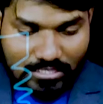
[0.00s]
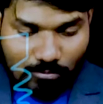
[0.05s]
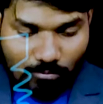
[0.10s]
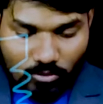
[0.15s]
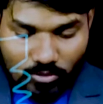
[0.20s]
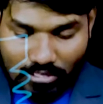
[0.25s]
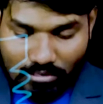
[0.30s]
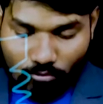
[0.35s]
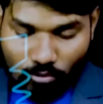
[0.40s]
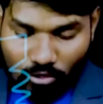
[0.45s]

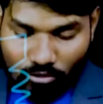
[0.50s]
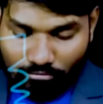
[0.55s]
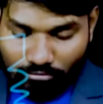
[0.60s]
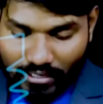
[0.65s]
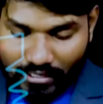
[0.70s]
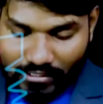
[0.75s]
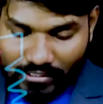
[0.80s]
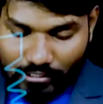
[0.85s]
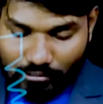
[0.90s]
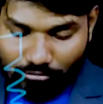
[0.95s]
Suppose I want to
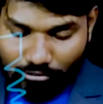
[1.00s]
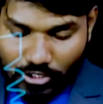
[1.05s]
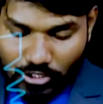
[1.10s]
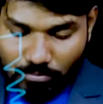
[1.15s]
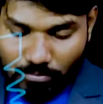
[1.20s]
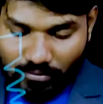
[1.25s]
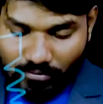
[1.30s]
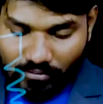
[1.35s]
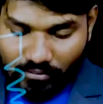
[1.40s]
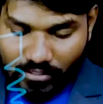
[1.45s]
find the
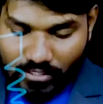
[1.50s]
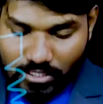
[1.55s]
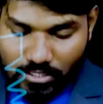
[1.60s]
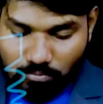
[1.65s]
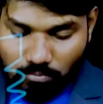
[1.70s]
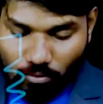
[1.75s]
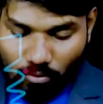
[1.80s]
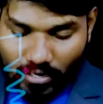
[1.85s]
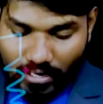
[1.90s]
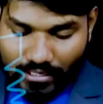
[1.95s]
difference between
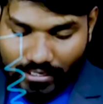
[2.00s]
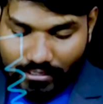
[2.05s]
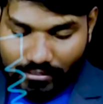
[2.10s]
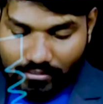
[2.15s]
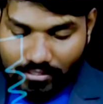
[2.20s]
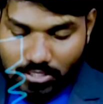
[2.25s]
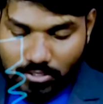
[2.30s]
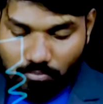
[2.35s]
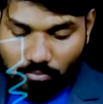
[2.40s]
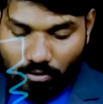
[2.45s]
this point
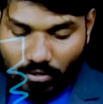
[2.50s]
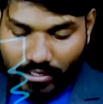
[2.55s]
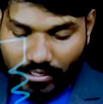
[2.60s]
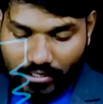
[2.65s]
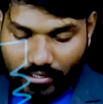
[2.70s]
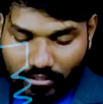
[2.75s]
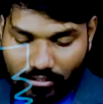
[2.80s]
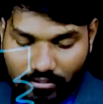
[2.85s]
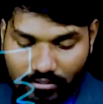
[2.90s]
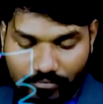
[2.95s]
and this
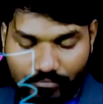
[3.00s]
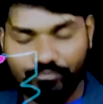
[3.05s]
point,